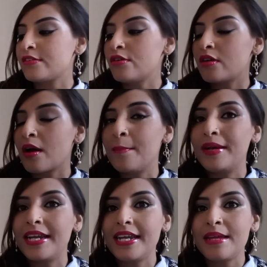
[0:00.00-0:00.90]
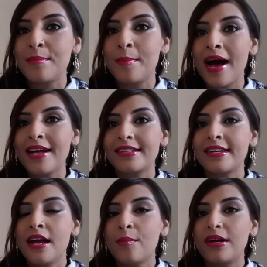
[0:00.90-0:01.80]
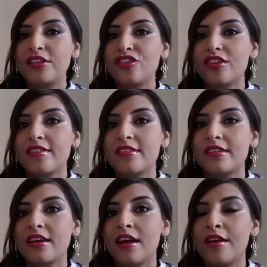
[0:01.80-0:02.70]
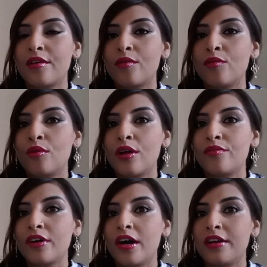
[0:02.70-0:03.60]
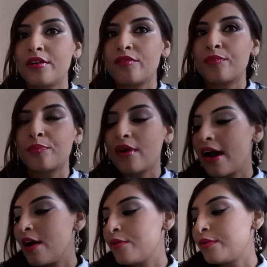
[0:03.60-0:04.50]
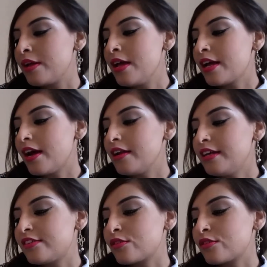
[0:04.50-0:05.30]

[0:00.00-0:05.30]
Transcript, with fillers: it's not completely matte, but it's just an all over kind of brown colour.